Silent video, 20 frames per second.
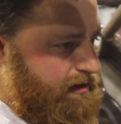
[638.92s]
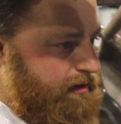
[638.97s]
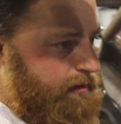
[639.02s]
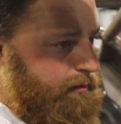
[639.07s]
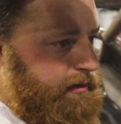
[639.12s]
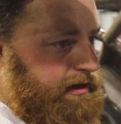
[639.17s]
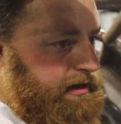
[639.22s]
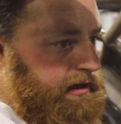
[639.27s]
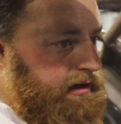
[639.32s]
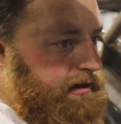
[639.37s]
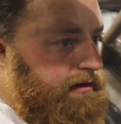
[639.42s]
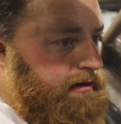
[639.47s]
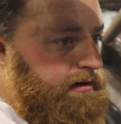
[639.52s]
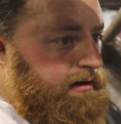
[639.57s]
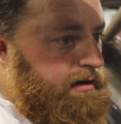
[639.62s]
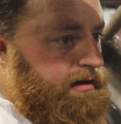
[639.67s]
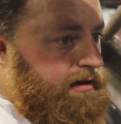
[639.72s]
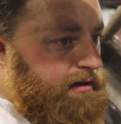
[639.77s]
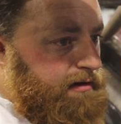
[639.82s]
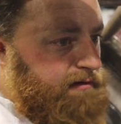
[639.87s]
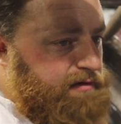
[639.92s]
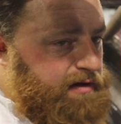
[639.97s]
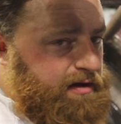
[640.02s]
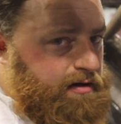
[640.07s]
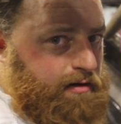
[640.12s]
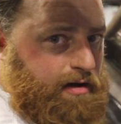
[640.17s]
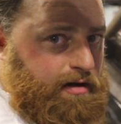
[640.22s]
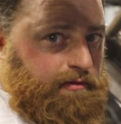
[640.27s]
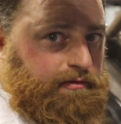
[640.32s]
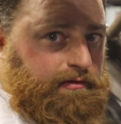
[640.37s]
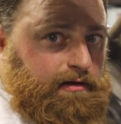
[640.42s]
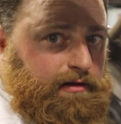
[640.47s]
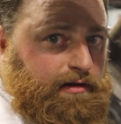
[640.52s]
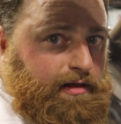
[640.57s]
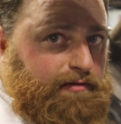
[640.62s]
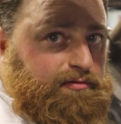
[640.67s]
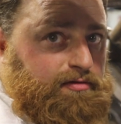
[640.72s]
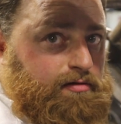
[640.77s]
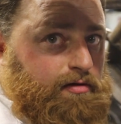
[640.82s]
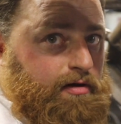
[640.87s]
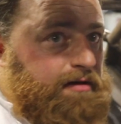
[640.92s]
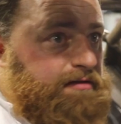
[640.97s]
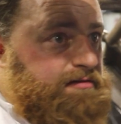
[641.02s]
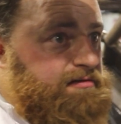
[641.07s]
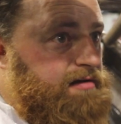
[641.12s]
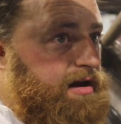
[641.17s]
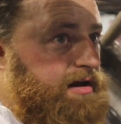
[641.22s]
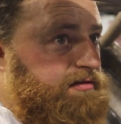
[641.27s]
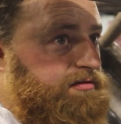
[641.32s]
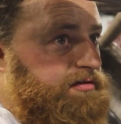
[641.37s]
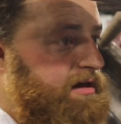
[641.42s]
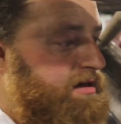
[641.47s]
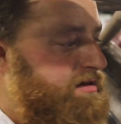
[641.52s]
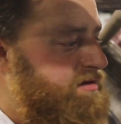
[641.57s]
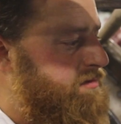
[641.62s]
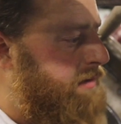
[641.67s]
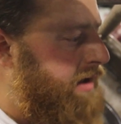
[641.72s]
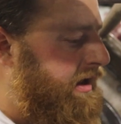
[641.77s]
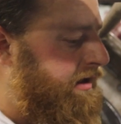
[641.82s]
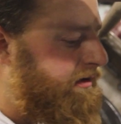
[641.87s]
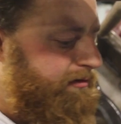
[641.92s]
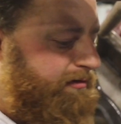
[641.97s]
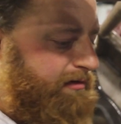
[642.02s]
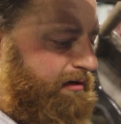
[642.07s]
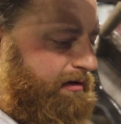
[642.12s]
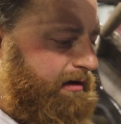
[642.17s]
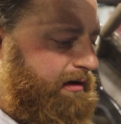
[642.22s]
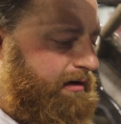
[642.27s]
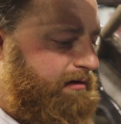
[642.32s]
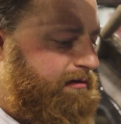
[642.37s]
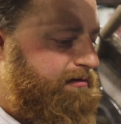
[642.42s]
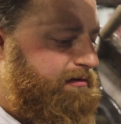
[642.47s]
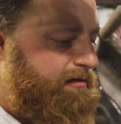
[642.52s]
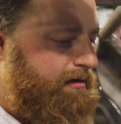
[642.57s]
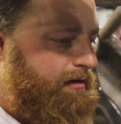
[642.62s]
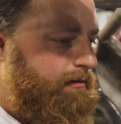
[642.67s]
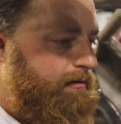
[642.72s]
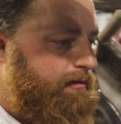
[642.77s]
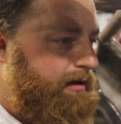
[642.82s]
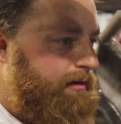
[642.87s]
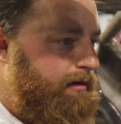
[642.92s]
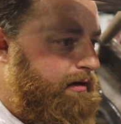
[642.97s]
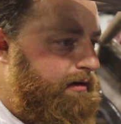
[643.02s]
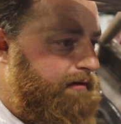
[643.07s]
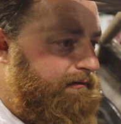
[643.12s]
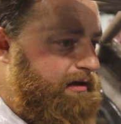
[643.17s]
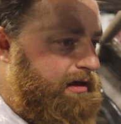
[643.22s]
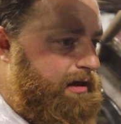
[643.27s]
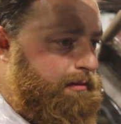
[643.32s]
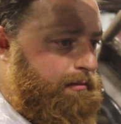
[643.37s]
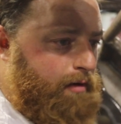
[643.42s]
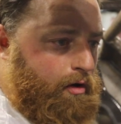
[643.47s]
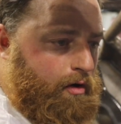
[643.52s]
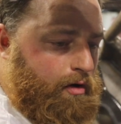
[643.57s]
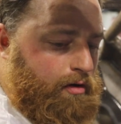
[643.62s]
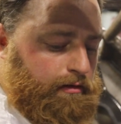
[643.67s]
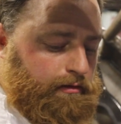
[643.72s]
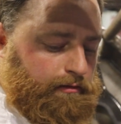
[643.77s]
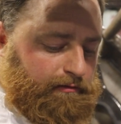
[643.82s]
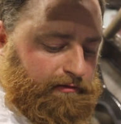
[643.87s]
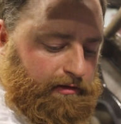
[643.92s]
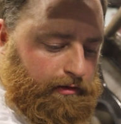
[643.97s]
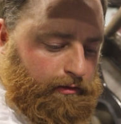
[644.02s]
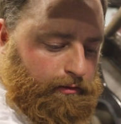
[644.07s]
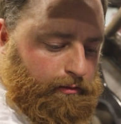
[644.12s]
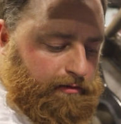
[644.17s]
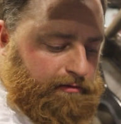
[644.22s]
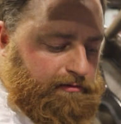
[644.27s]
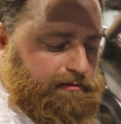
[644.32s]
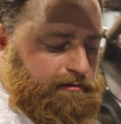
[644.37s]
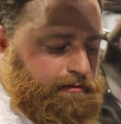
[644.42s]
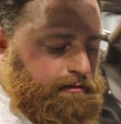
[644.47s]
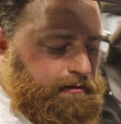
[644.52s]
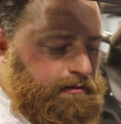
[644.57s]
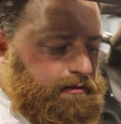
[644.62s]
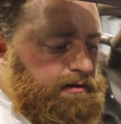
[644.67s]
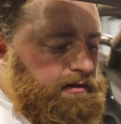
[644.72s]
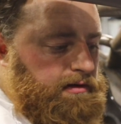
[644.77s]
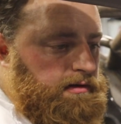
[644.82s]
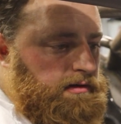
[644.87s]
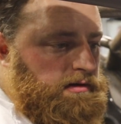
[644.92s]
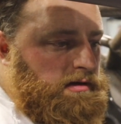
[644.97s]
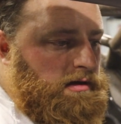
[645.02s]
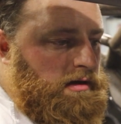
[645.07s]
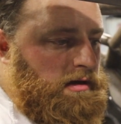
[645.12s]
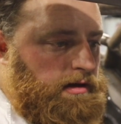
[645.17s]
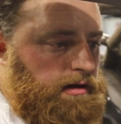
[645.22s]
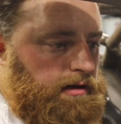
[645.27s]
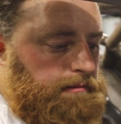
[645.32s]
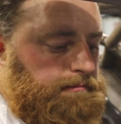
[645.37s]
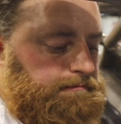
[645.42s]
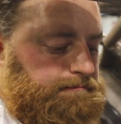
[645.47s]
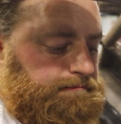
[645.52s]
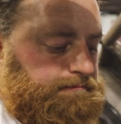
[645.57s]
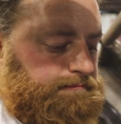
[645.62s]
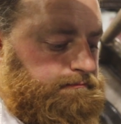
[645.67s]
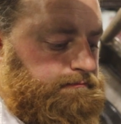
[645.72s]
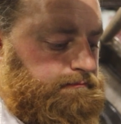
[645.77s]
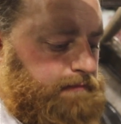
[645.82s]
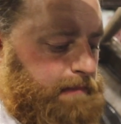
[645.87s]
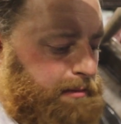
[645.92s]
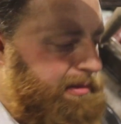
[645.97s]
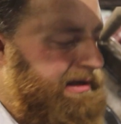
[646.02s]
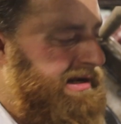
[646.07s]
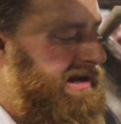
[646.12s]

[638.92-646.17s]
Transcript: then we can figure out the lift struts and actually get some handles on here so I don't have to keep crawling over the doors. That'd be